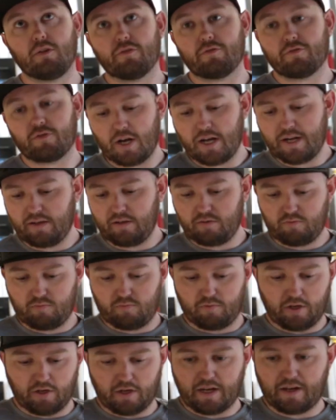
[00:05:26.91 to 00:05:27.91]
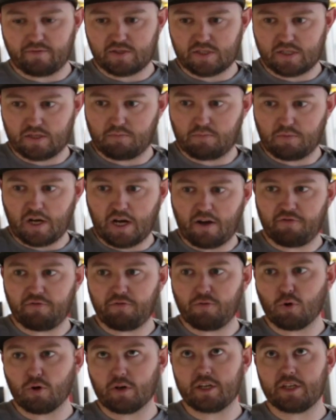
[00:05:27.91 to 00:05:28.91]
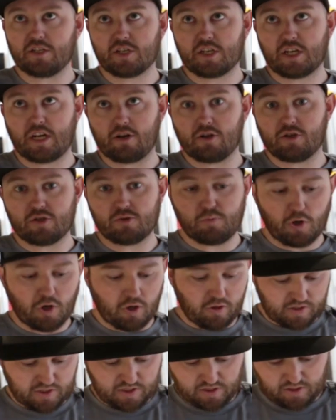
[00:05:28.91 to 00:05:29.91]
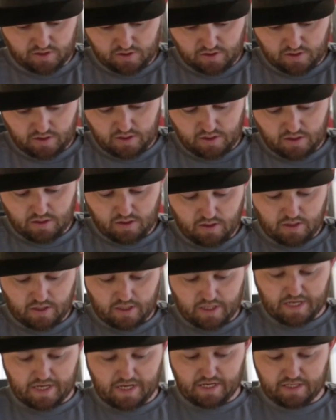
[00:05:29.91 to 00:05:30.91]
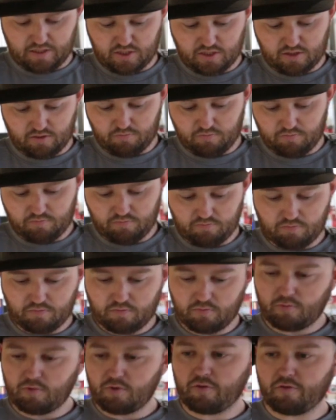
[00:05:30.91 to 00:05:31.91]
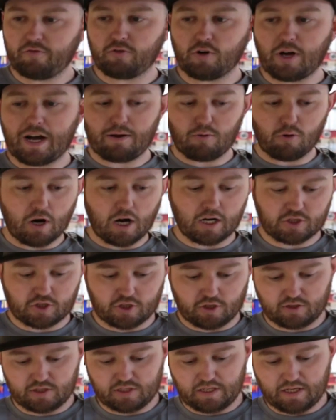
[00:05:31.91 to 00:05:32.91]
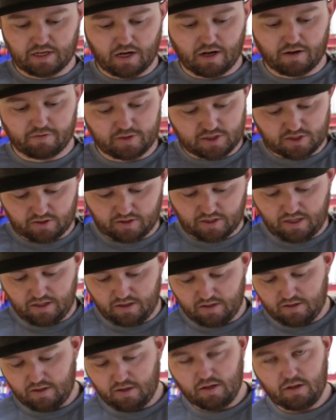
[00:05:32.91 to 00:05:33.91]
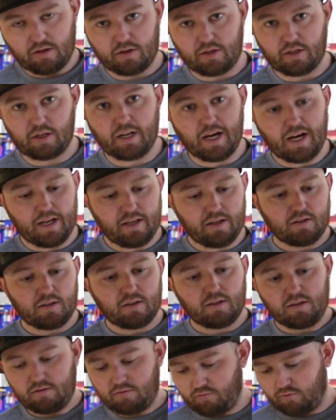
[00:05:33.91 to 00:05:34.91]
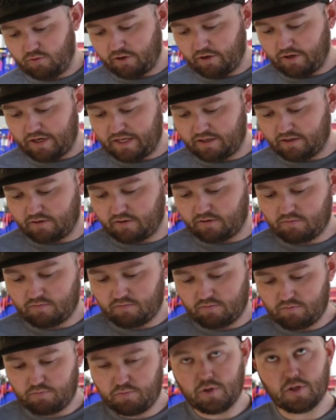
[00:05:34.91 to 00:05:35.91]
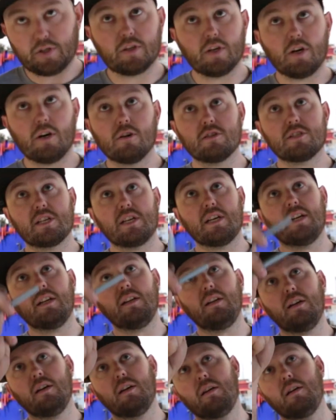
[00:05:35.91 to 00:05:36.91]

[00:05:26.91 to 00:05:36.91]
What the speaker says: the front, we're gonna have some 4-inch carriage bolts, some flat washers, and then obviously the nut. We'll go ahead and put those in.